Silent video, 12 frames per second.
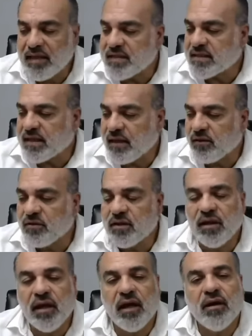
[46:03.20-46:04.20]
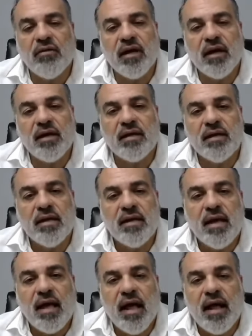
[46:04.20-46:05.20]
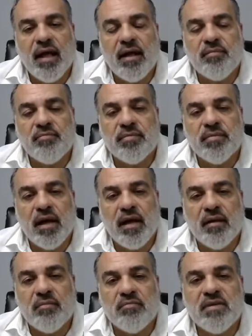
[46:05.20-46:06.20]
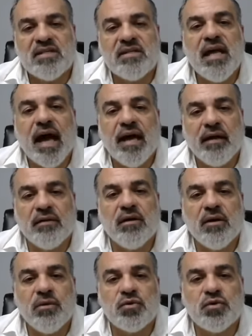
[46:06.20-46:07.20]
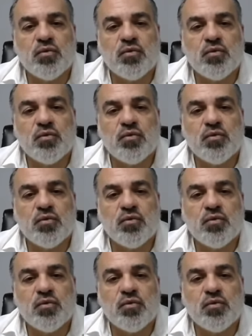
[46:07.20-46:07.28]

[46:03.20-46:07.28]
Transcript: skilled in the area misdiagnose